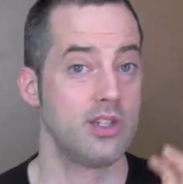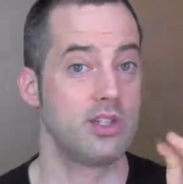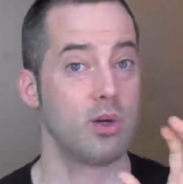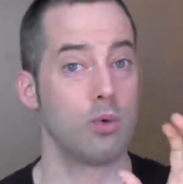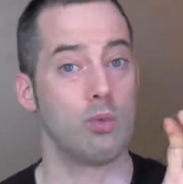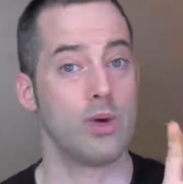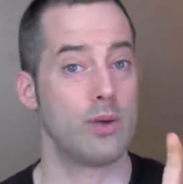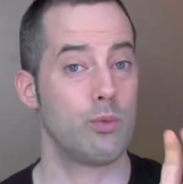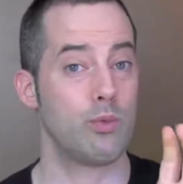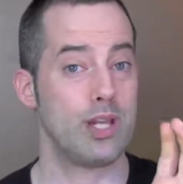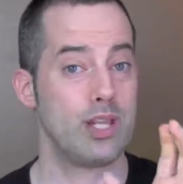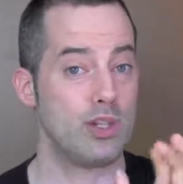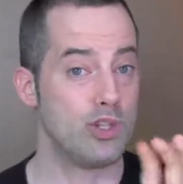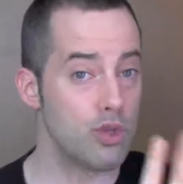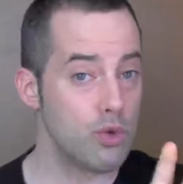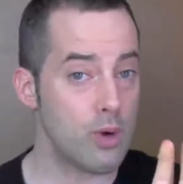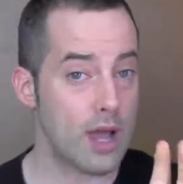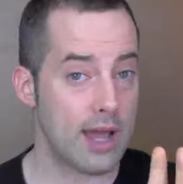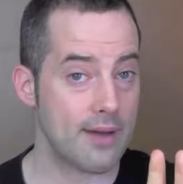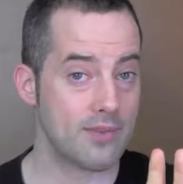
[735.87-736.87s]
So when we
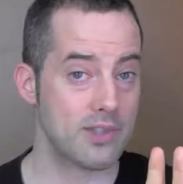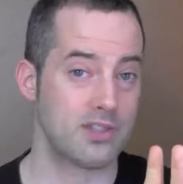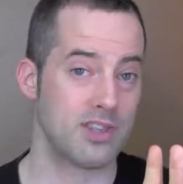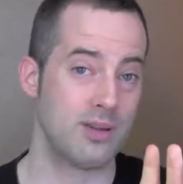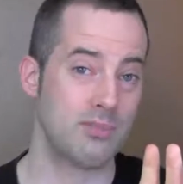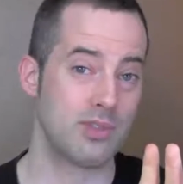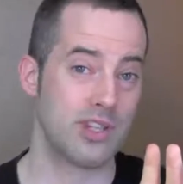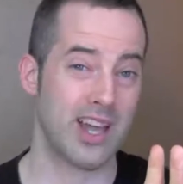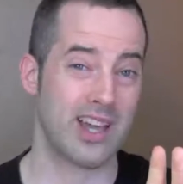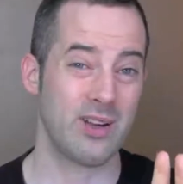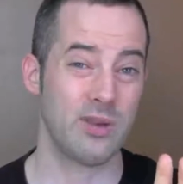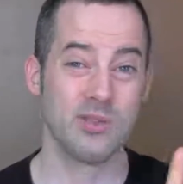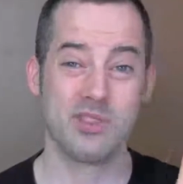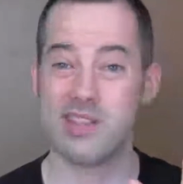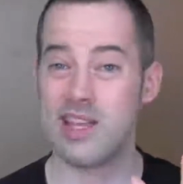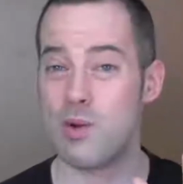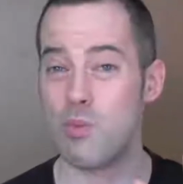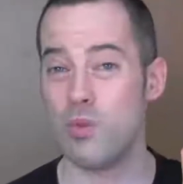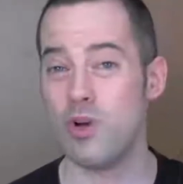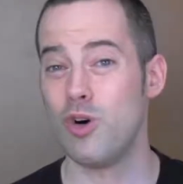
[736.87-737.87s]
do have
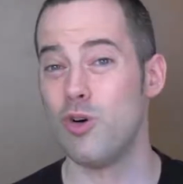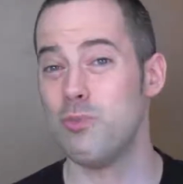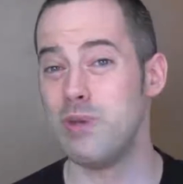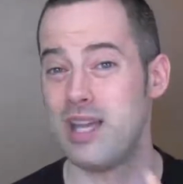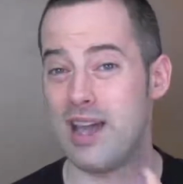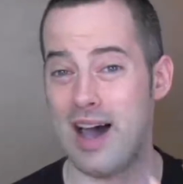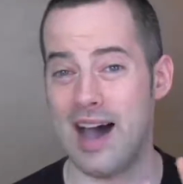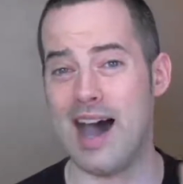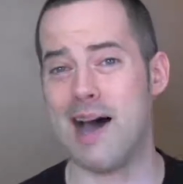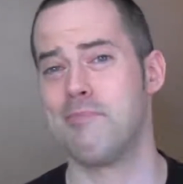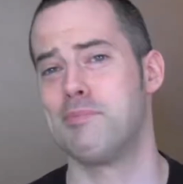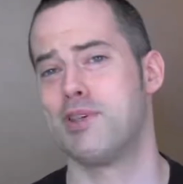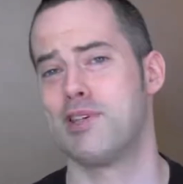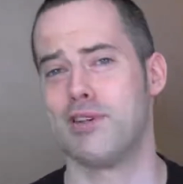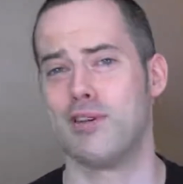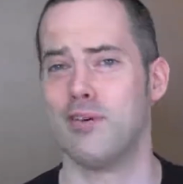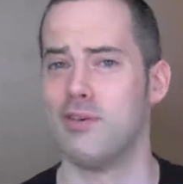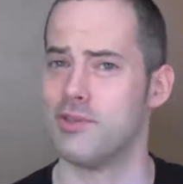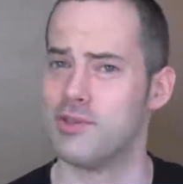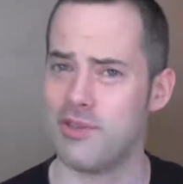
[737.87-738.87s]
subtitles, they will be
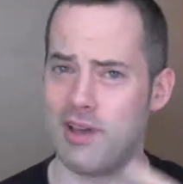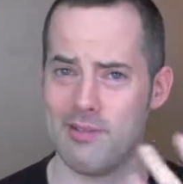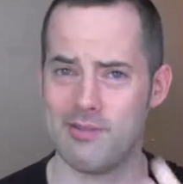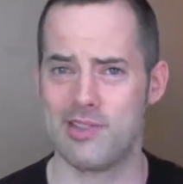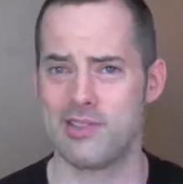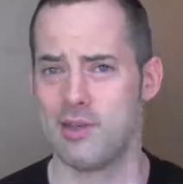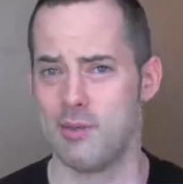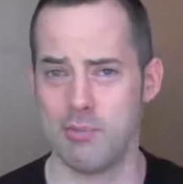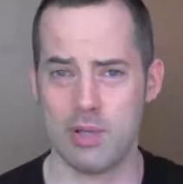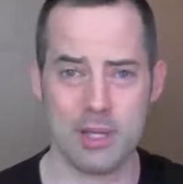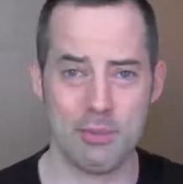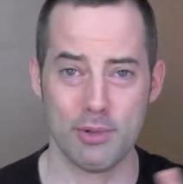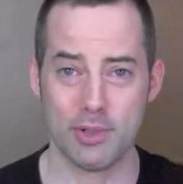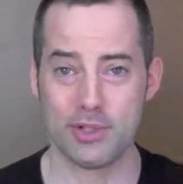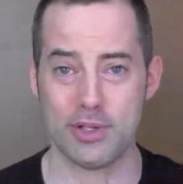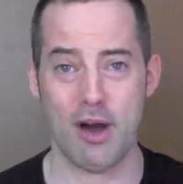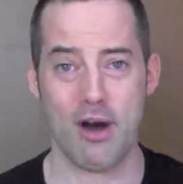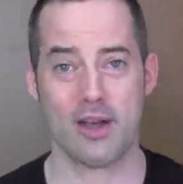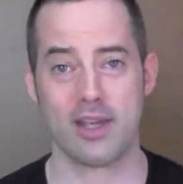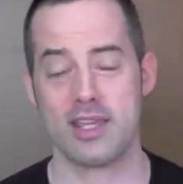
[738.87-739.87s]
optional. So I've seen
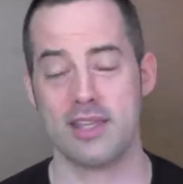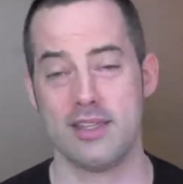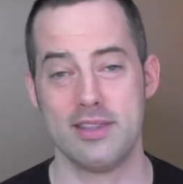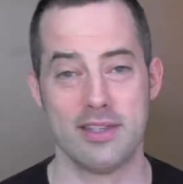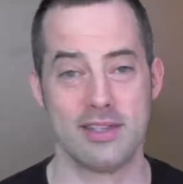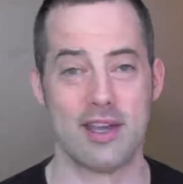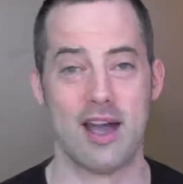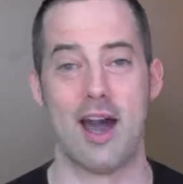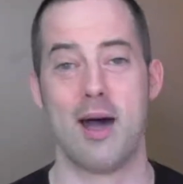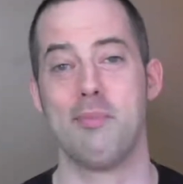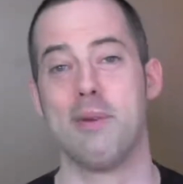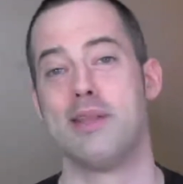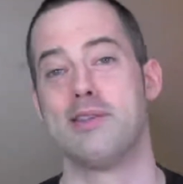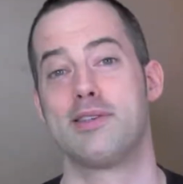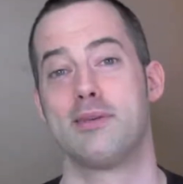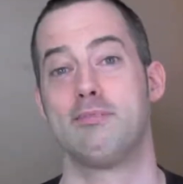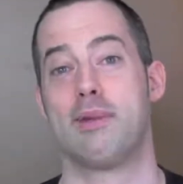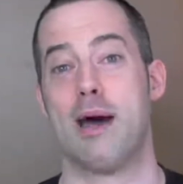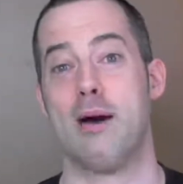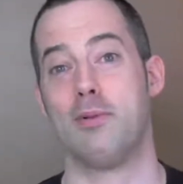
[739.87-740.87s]
people talking in the
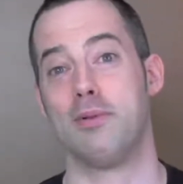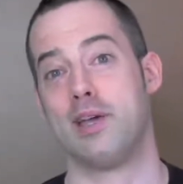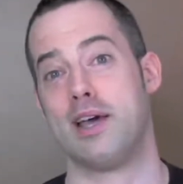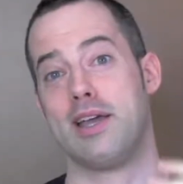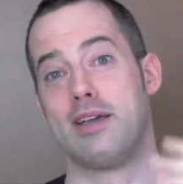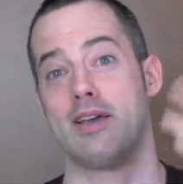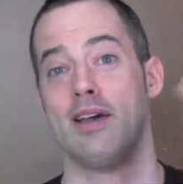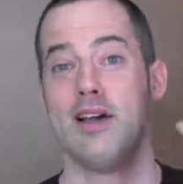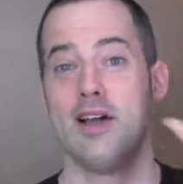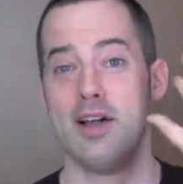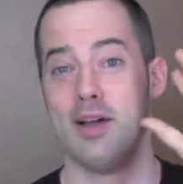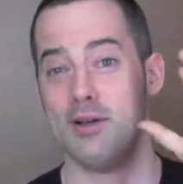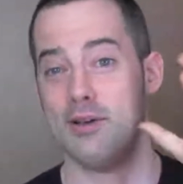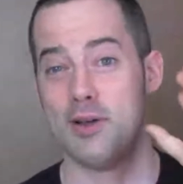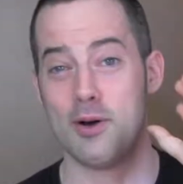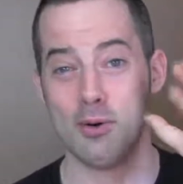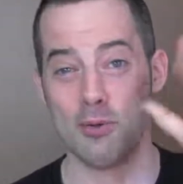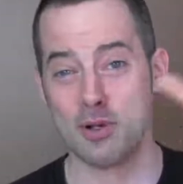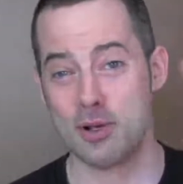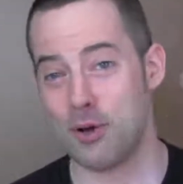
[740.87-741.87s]
comments about like,
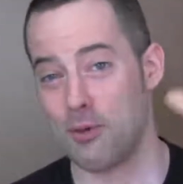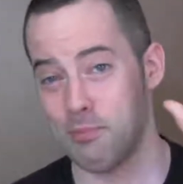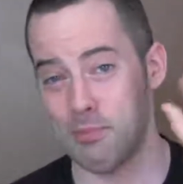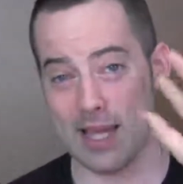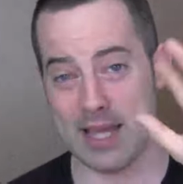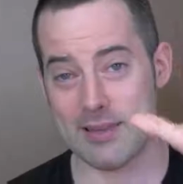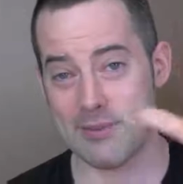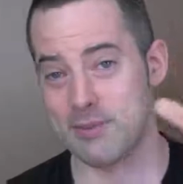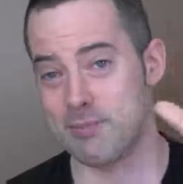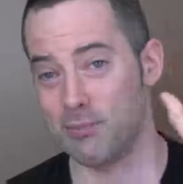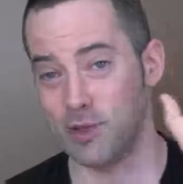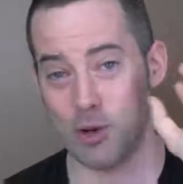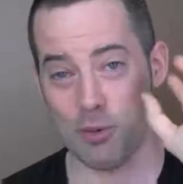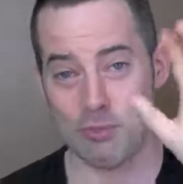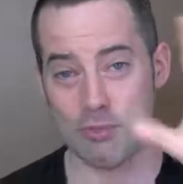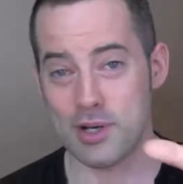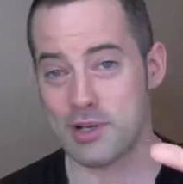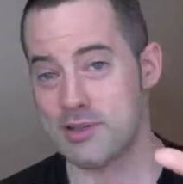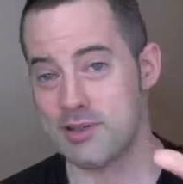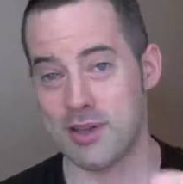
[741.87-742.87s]
no, don't make,
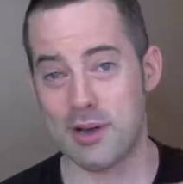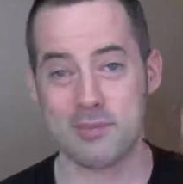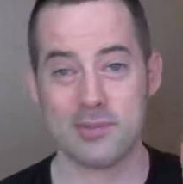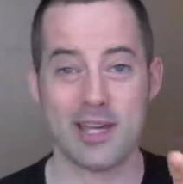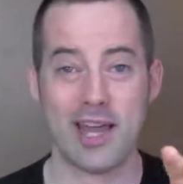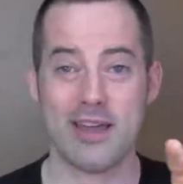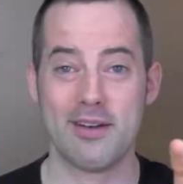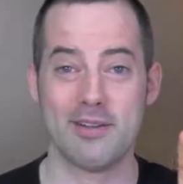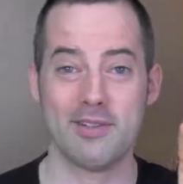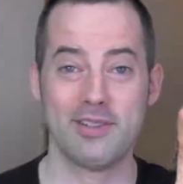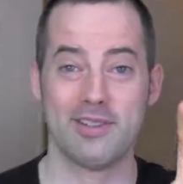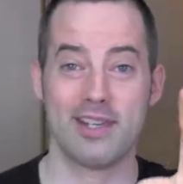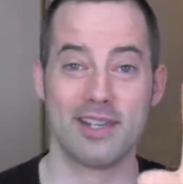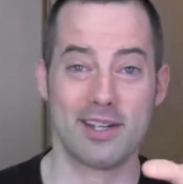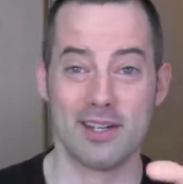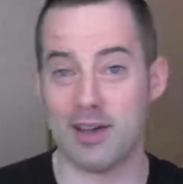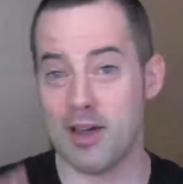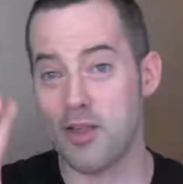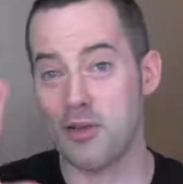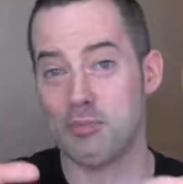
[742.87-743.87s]
don't put subtitles
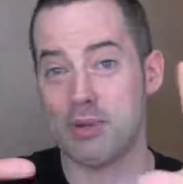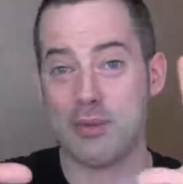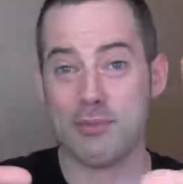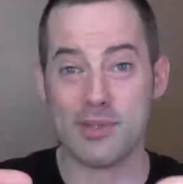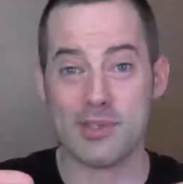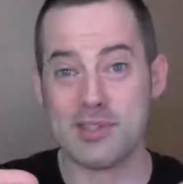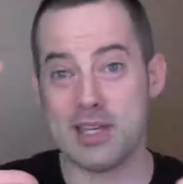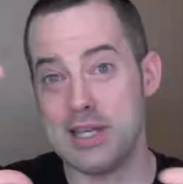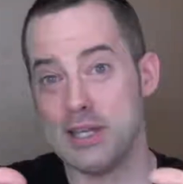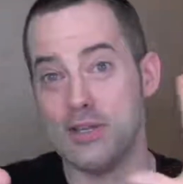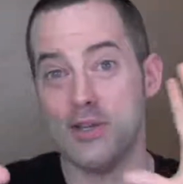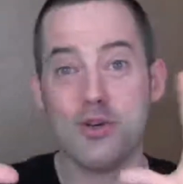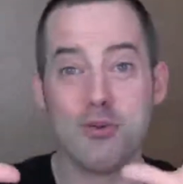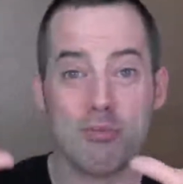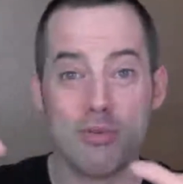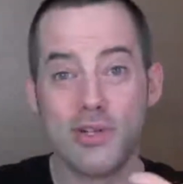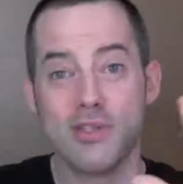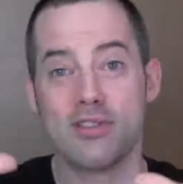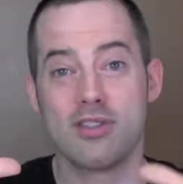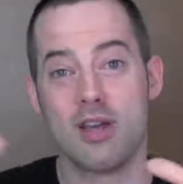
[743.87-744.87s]
in. And other people say
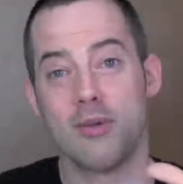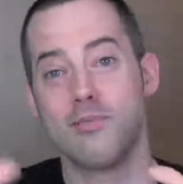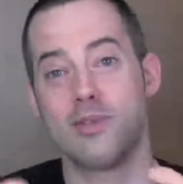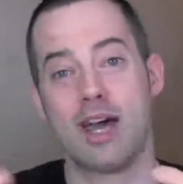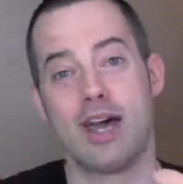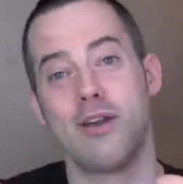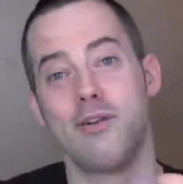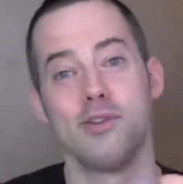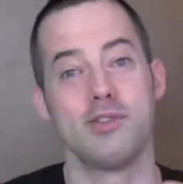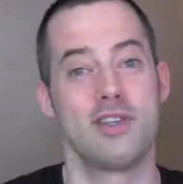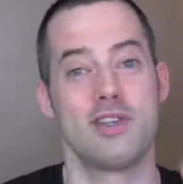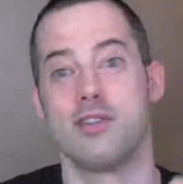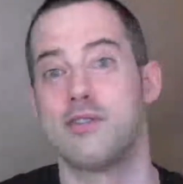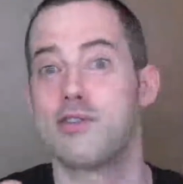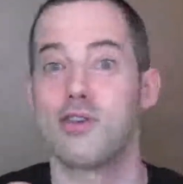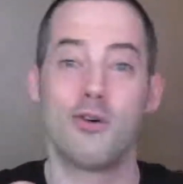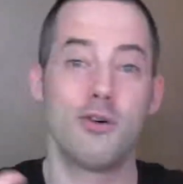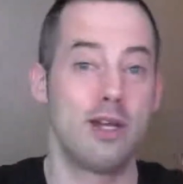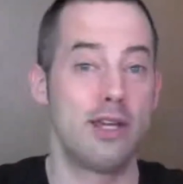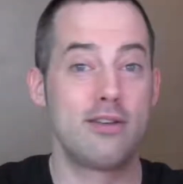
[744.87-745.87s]
do put subtitles
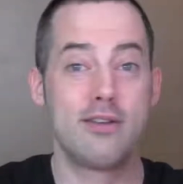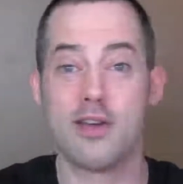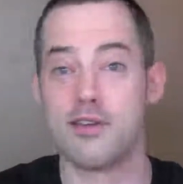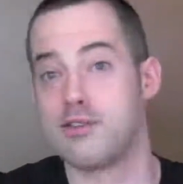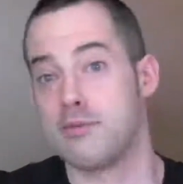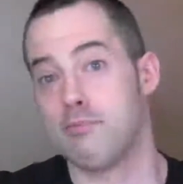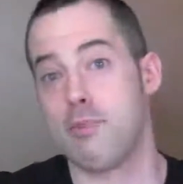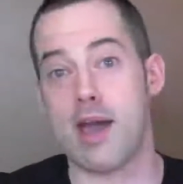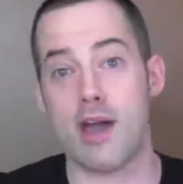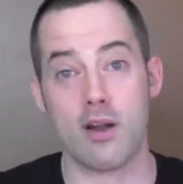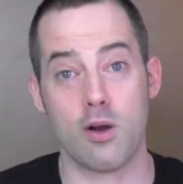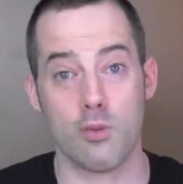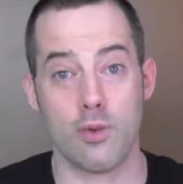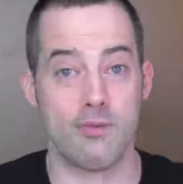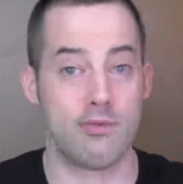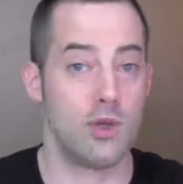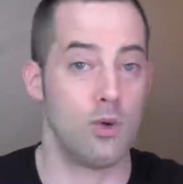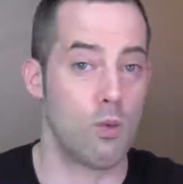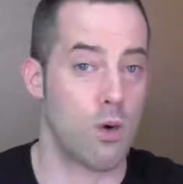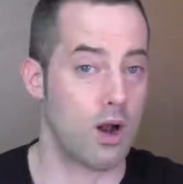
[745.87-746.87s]
in. So it doesn't matter.
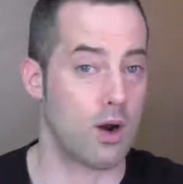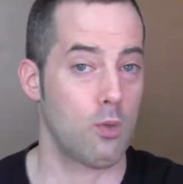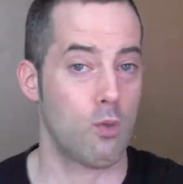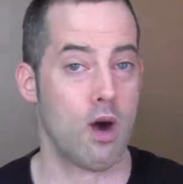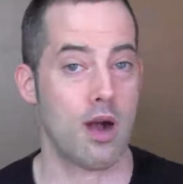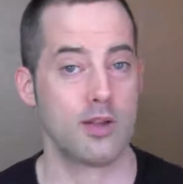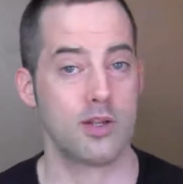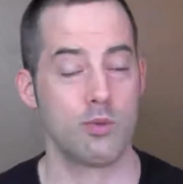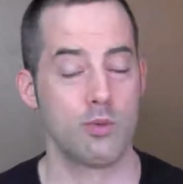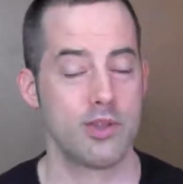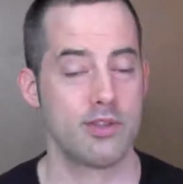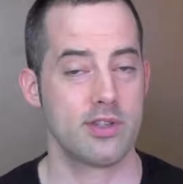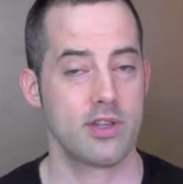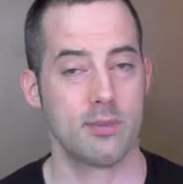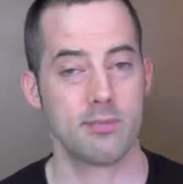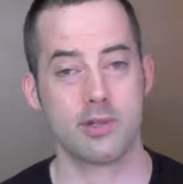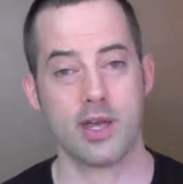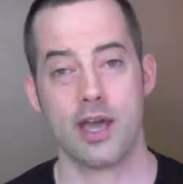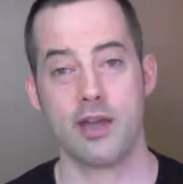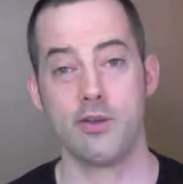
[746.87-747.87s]
If you want to watch with
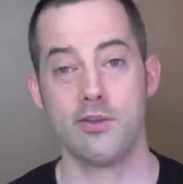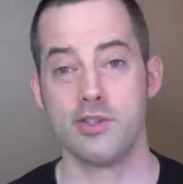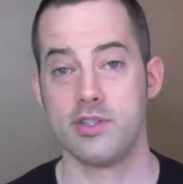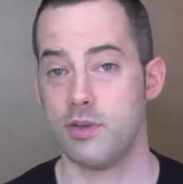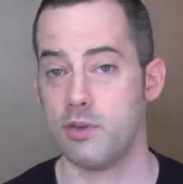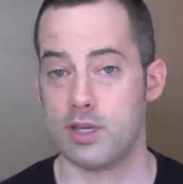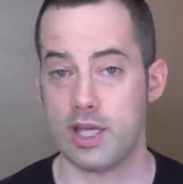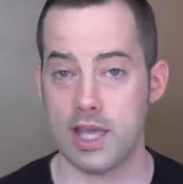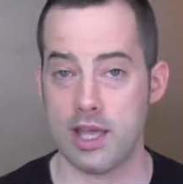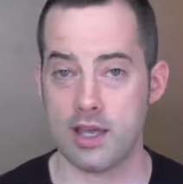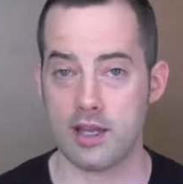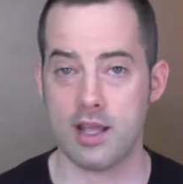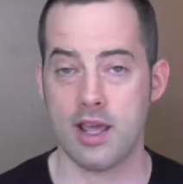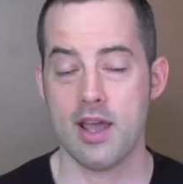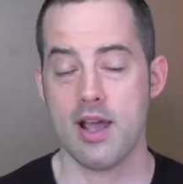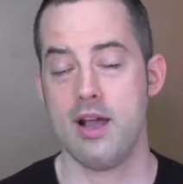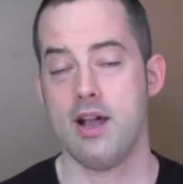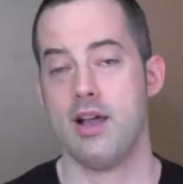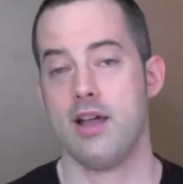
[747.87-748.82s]
subtitles, you can.